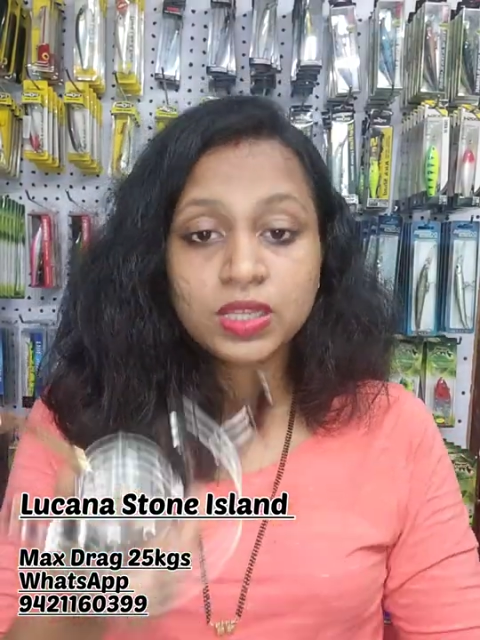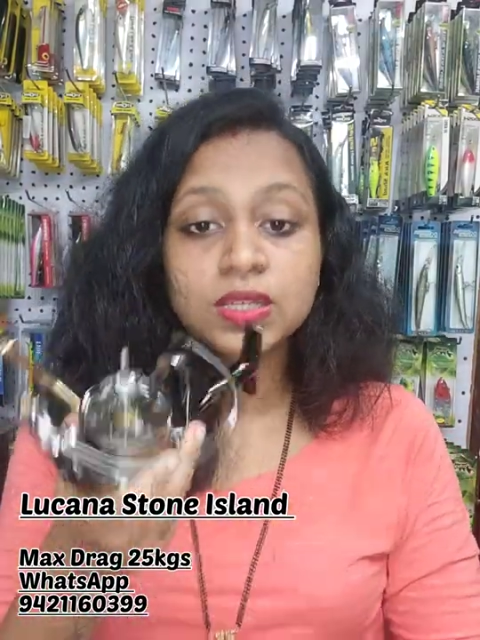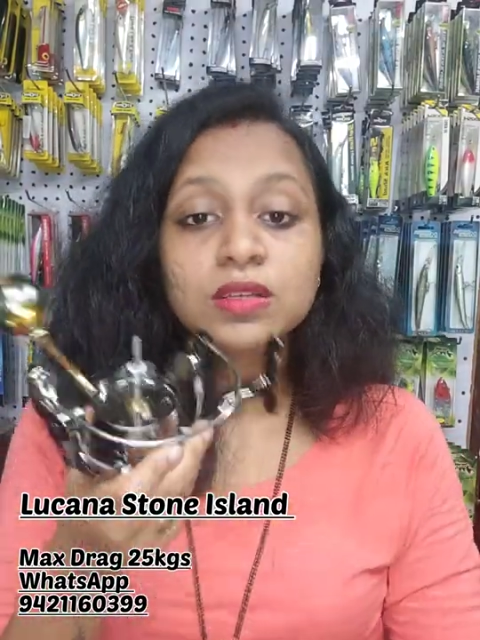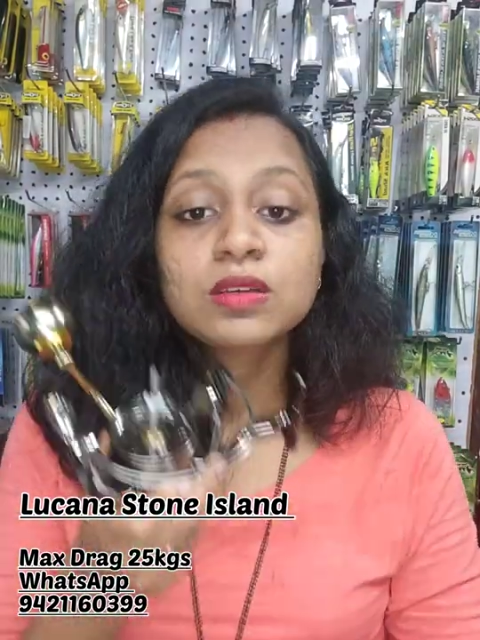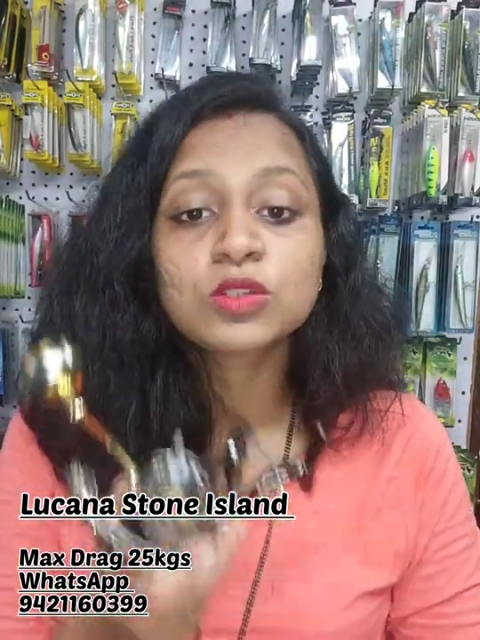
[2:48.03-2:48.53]

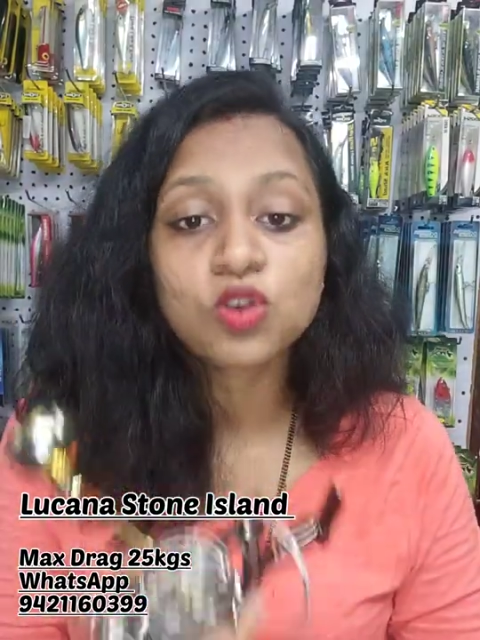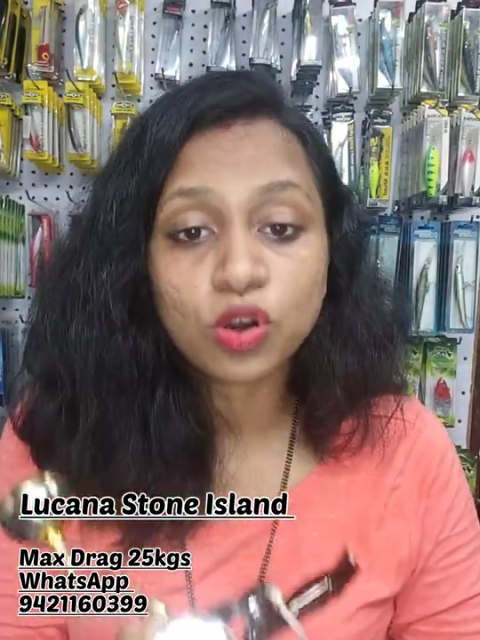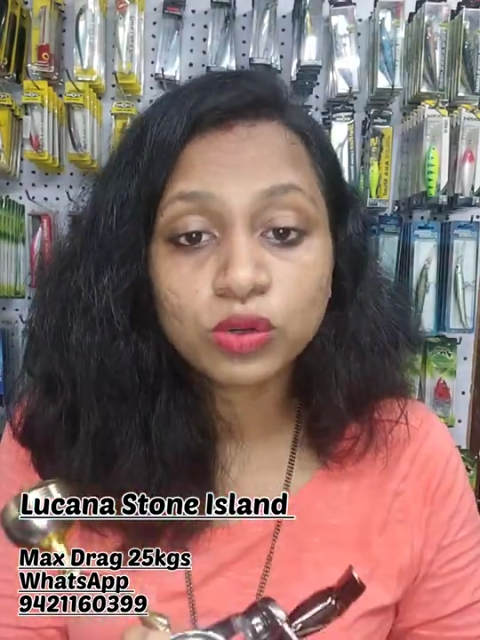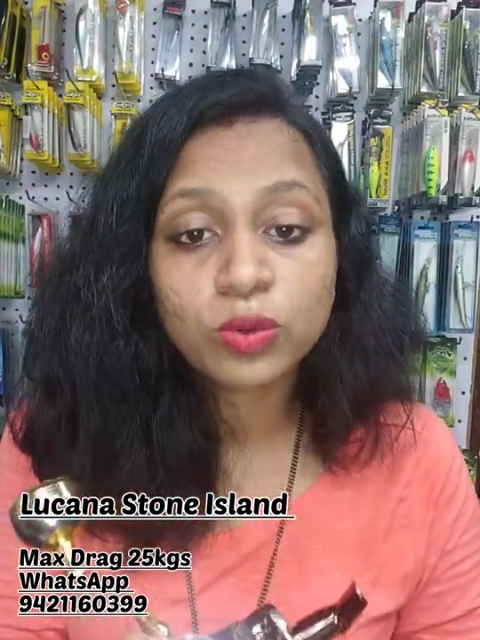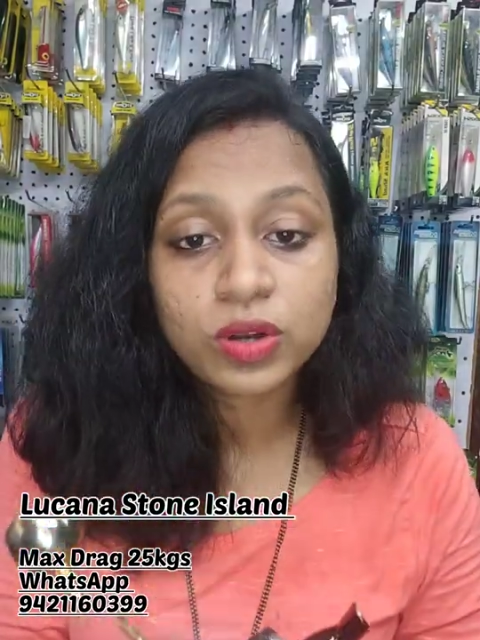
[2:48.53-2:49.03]
This is a
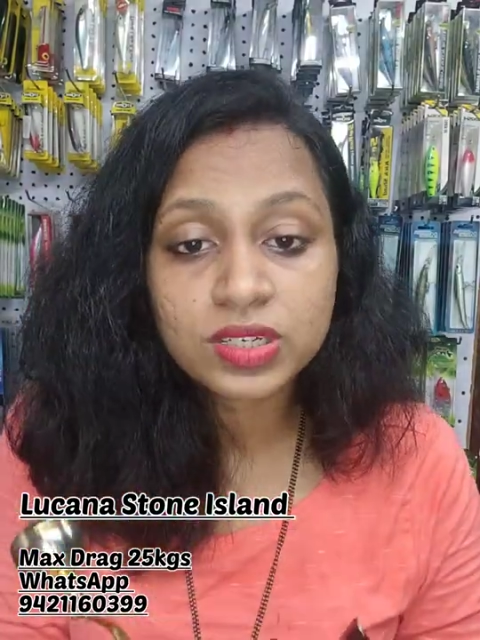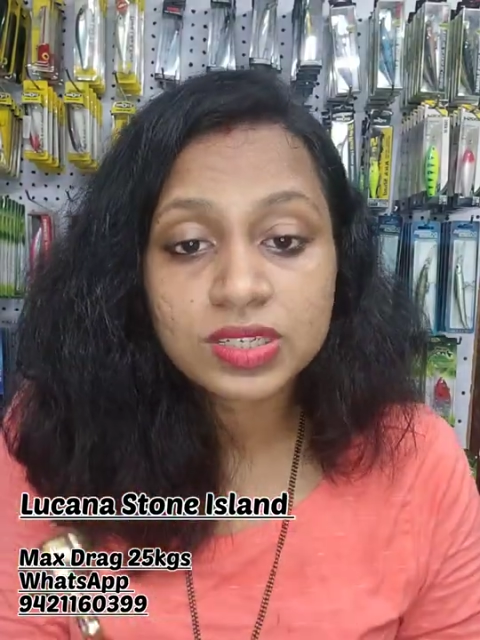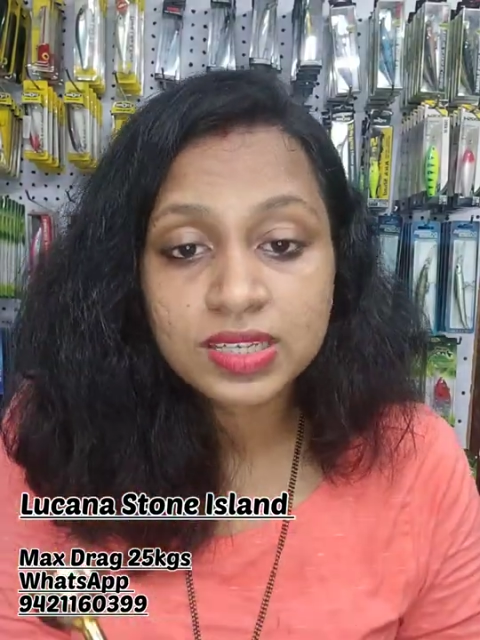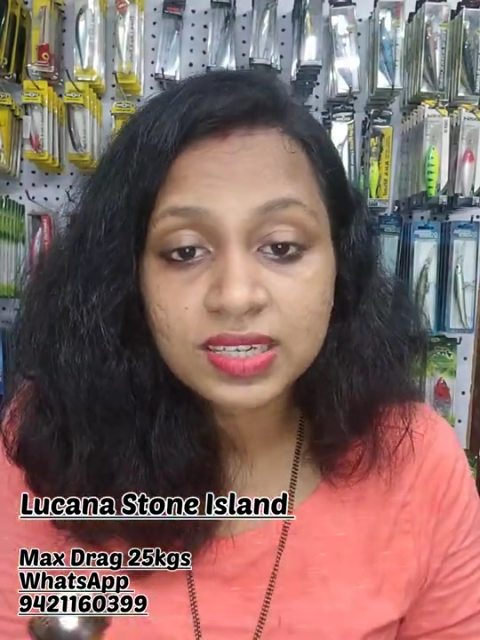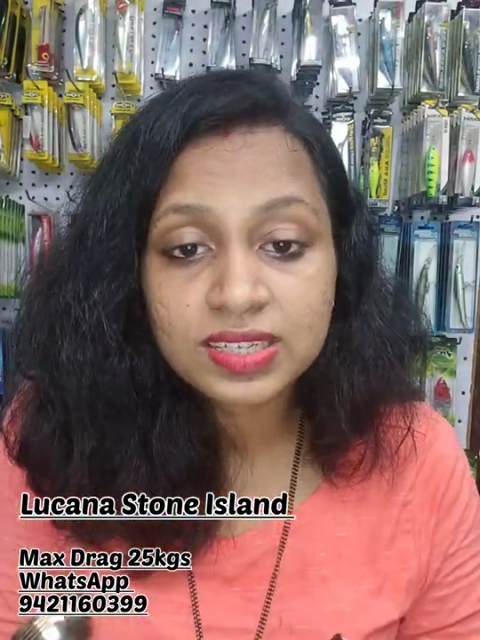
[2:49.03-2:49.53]
salt water
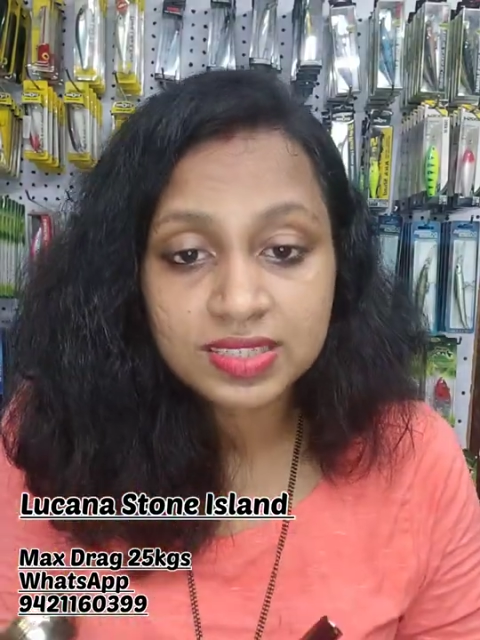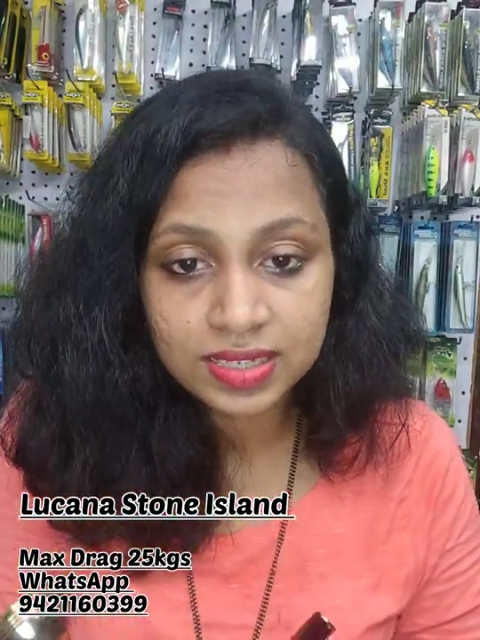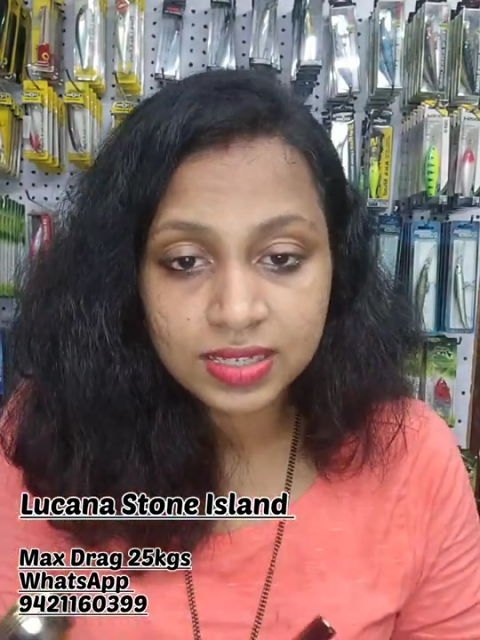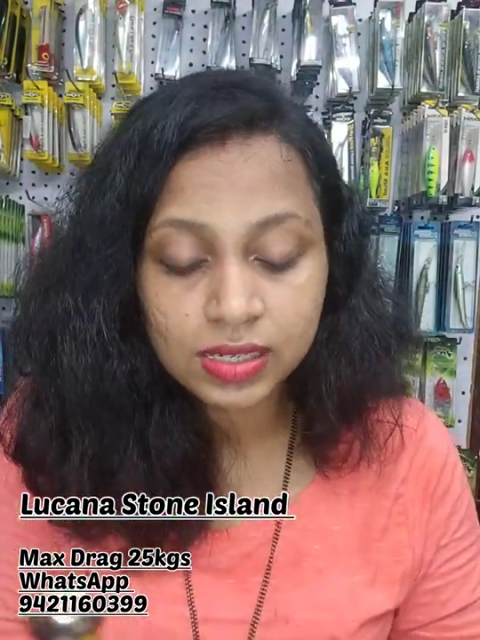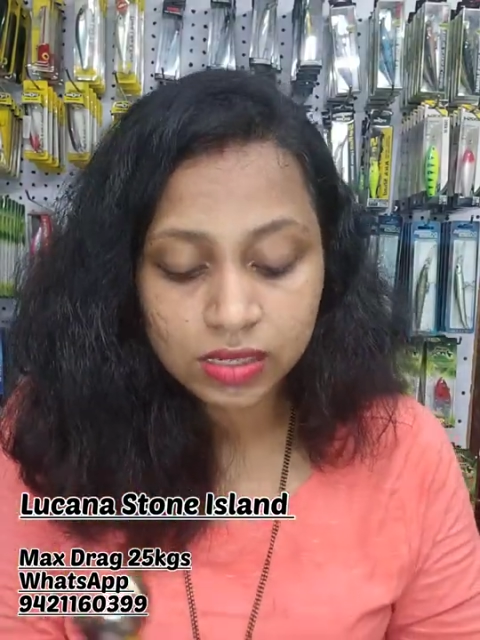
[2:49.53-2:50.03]
series
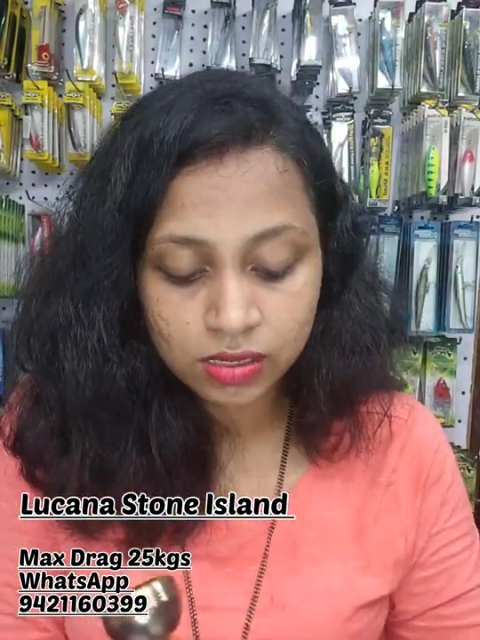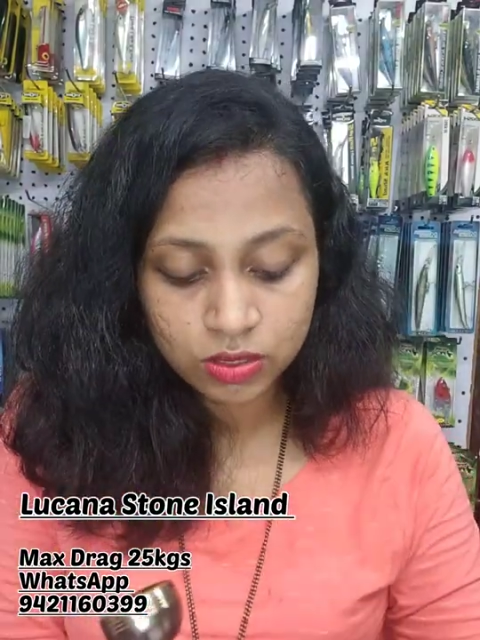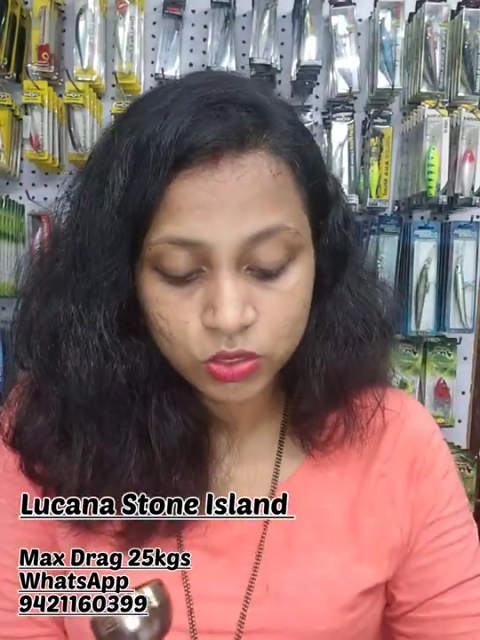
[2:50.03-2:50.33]
reel,